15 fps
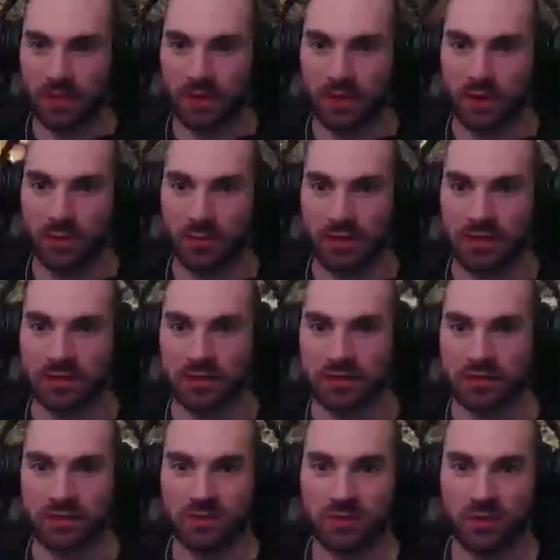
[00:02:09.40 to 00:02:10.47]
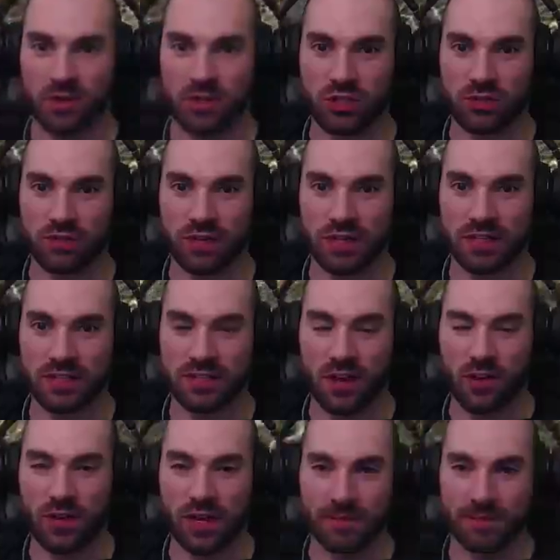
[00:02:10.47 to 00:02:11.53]
I hope that doesn't crush her face.
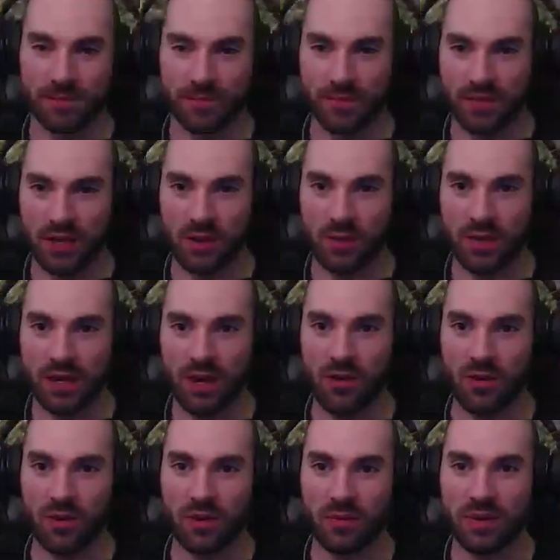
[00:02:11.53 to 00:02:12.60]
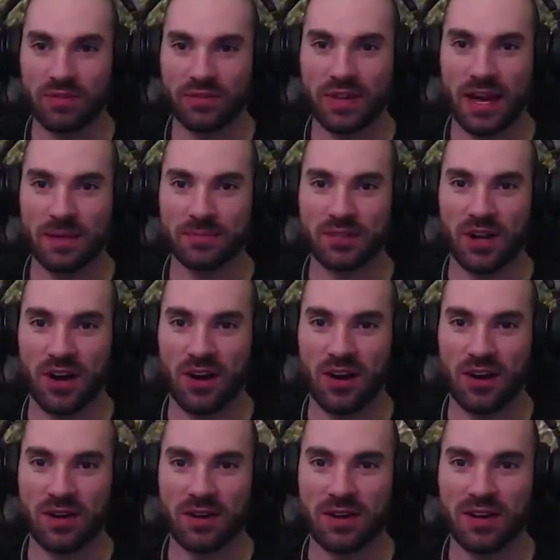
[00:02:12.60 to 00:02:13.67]
Okay, there we go. We've kept
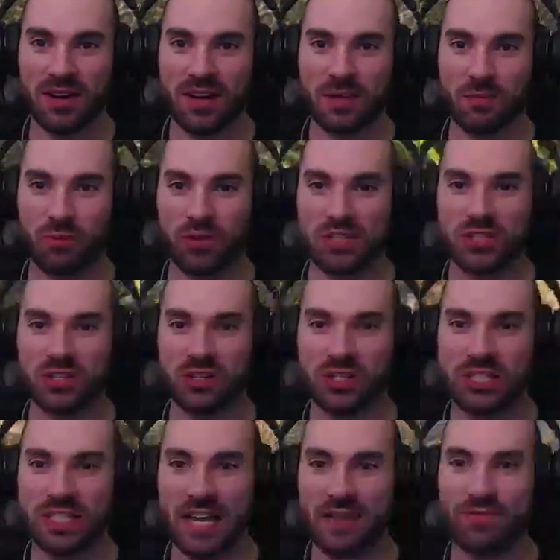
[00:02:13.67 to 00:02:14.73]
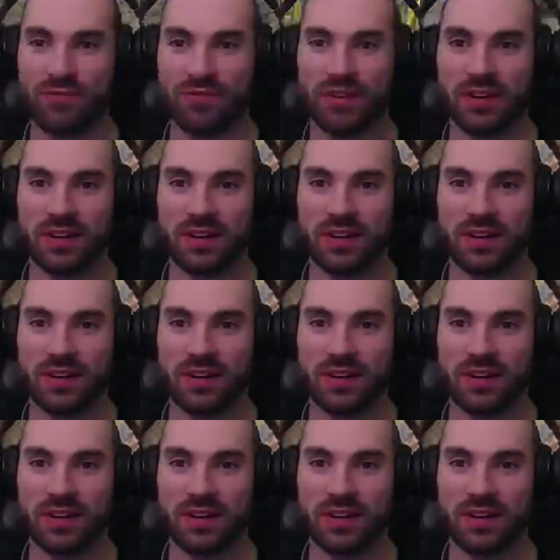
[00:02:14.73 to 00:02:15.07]
our prisoner safe